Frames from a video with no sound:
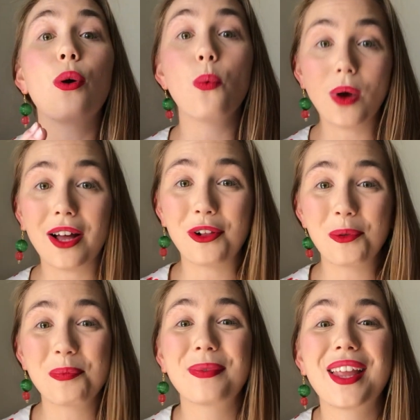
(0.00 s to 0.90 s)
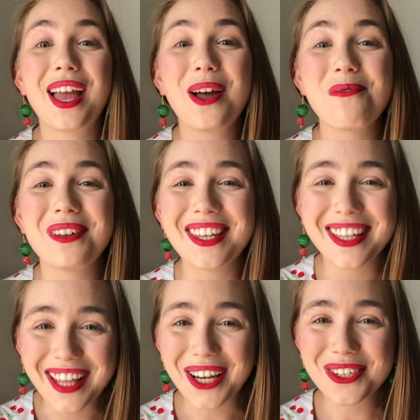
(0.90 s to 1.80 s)
Well, when the
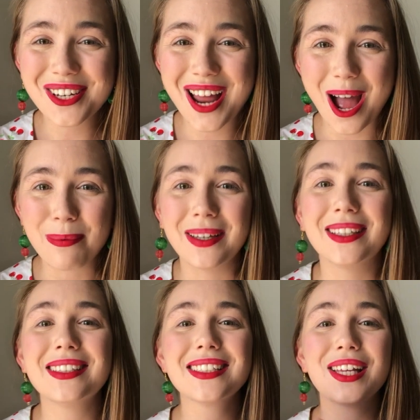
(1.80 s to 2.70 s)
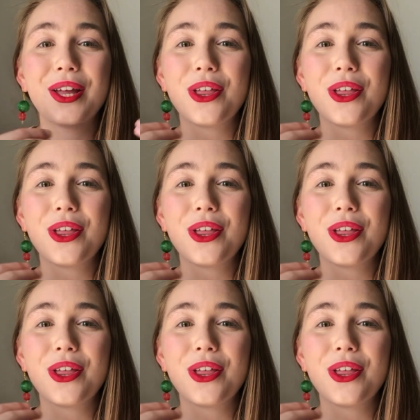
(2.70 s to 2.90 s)
election happens,